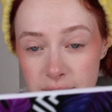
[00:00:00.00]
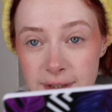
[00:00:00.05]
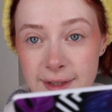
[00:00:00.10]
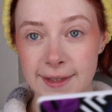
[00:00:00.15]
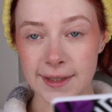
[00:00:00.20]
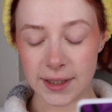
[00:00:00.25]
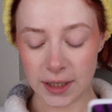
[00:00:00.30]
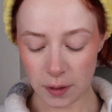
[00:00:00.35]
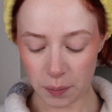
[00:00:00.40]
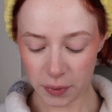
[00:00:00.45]
is the
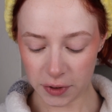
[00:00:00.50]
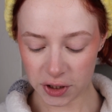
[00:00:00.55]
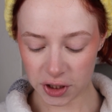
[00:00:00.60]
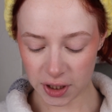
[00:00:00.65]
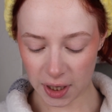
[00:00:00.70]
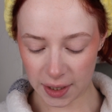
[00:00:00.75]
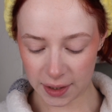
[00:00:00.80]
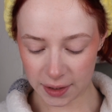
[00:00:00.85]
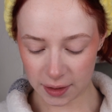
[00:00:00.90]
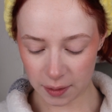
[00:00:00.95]
deepest
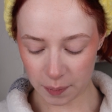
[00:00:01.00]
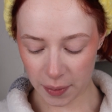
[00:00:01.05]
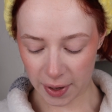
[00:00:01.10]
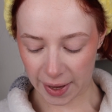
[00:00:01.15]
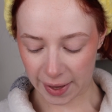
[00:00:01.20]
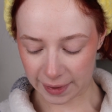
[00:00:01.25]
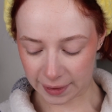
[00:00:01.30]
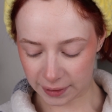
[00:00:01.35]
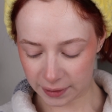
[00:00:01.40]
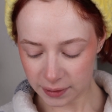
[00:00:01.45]
shade in the
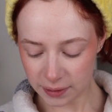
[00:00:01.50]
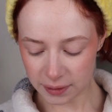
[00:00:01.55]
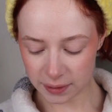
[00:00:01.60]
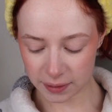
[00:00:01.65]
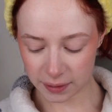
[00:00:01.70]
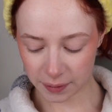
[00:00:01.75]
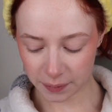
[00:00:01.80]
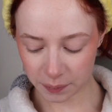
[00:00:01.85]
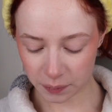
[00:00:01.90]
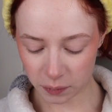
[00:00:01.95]

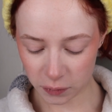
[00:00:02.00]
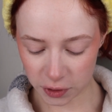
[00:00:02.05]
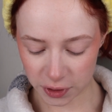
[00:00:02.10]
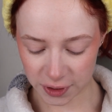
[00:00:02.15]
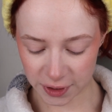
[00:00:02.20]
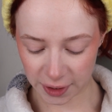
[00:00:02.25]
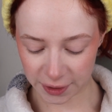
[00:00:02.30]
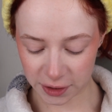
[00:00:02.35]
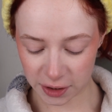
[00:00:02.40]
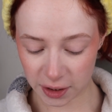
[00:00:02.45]
palette. Which
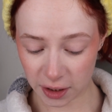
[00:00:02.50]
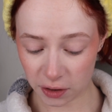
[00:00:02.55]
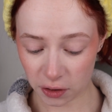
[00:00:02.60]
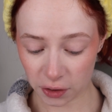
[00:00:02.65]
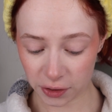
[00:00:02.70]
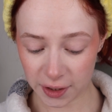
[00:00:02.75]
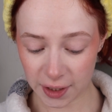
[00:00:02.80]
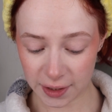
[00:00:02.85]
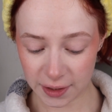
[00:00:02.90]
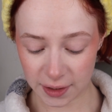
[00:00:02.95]
is actually
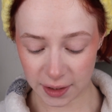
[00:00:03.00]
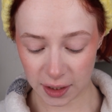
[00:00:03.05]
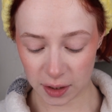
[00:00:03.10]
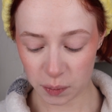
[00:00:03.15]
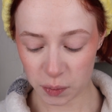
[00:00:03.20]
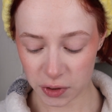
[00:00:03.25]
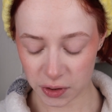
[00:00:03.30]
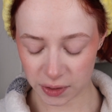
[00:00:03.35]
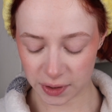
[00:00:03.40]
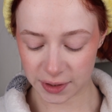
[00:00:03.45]
not that
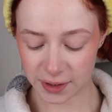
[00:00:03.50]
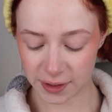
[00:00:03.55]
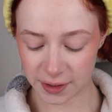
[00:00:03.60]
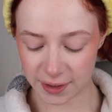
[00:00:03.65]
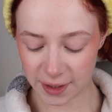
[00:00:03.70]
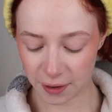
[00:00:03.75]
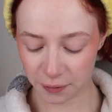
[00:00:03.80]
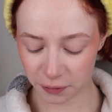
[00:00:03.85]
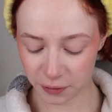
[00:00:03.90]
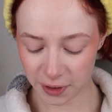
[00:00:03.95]
deep. So this is
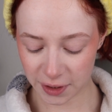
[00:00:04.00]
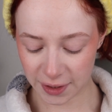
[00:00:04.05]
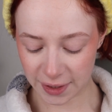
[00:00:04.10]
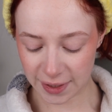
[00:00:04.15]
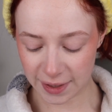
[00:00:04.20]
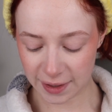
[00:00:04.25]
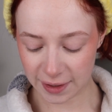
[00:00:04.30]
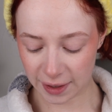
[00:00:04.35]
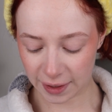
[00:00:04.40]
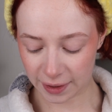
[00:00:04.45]

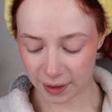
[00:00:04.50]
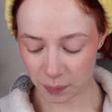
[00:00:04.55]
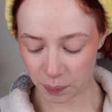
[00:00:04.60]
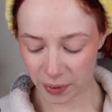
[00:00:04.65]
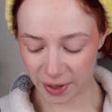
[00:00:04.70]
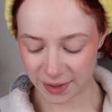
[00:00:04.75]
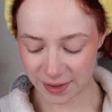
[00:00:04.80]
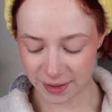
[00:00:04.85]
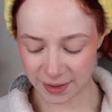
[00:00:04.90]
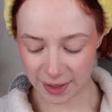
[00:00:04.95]
definitely like a
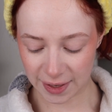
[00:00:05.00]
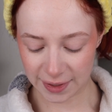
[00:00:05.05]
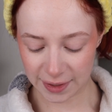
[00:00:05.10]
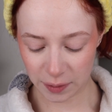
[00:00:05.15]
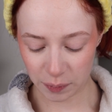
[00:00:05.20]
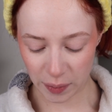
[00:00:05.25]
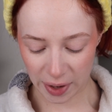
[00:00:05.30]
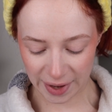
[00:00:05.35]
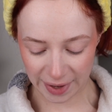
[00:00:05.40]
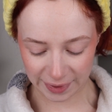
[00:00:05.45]

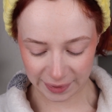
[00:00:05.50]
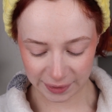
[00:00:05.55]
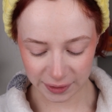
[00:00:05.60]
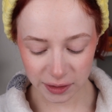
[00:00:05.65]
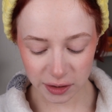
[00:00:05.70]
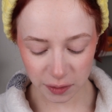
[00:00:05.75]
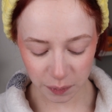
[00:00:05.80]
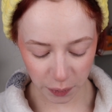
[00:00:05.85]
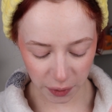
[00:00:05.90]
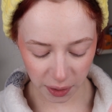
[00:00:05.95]
pastel-y
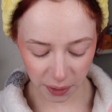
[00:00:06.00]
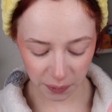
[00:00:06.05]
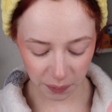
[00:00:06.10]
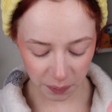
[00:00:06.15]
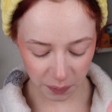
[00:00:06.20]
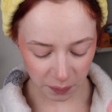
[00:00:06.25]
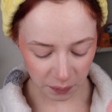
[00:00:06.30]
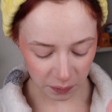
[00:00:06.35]
palette, but